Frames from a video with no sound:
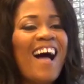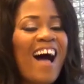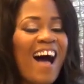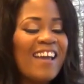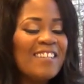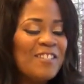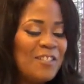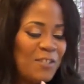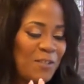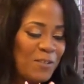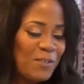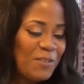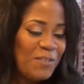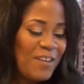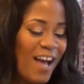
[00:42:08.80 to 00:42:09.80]
I
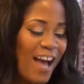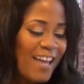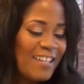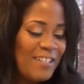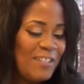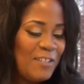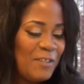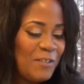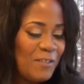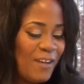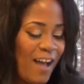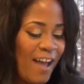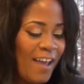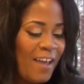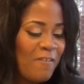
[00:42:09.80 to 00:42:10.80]
do, I do.
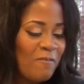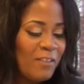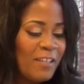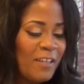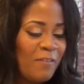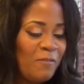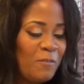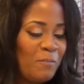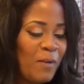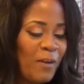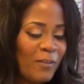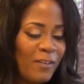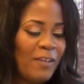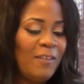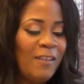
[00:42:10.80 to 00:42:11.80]
I have lived
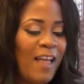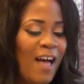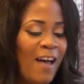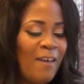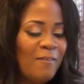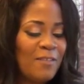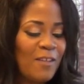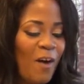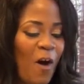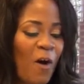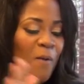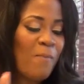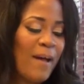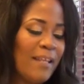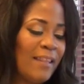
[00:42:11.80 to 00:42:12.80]
parallel lives all
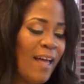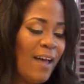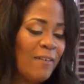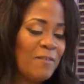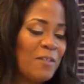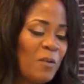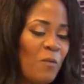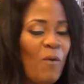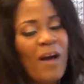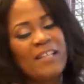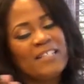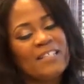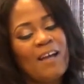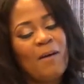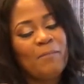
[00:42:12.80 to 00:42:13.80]
my life, so why
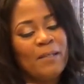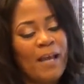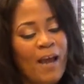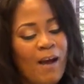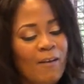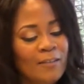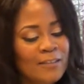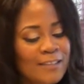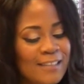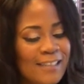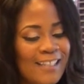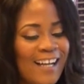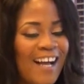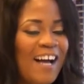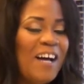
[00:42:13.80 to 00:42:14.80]
stop now?
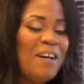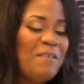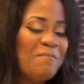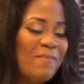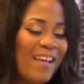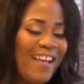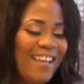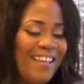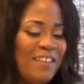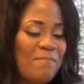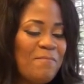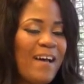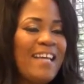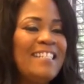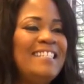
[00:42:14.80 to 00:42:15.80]
Um,
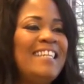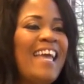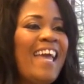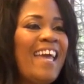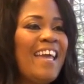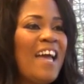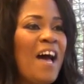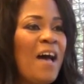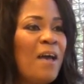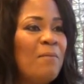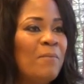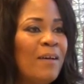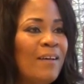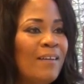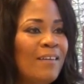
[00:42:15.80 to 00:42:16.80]
by day, I'm
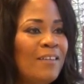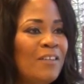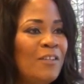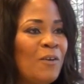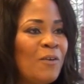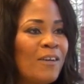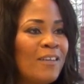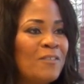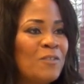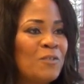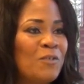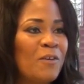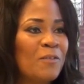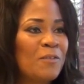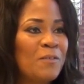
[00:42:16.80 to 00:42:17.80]
a yoga
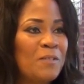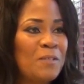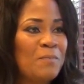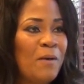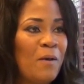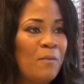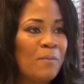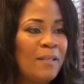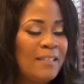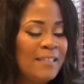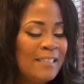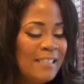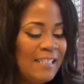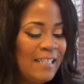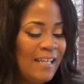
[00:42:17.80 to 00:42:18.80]
instructor at Spelman.
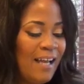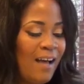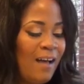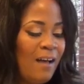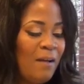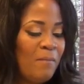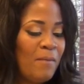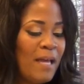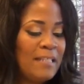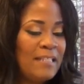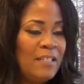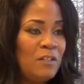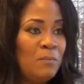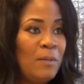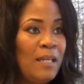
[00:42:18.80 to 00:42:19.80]
Um, I
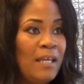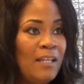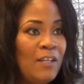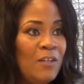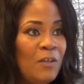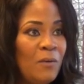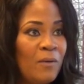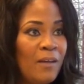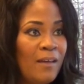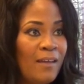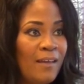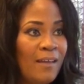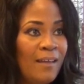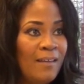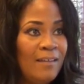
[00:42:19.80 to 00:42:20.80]
teach beginning yoga
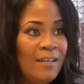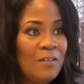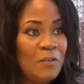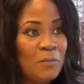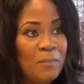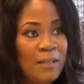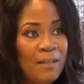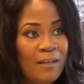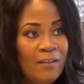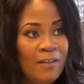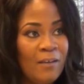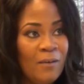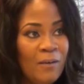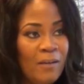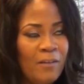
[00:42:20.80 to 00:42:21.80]
and intermediate
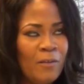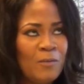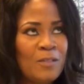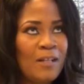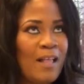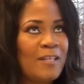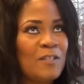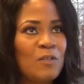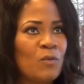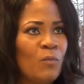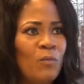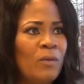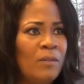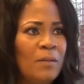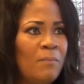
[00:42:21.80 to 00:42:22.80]
yoga. Those classes are
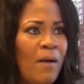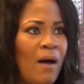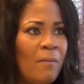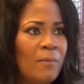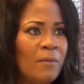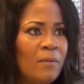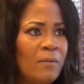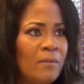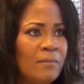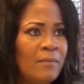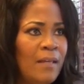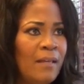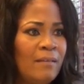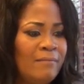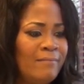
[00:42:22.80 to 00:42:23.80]
really popular.
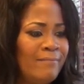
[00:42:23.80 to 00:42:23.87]
They,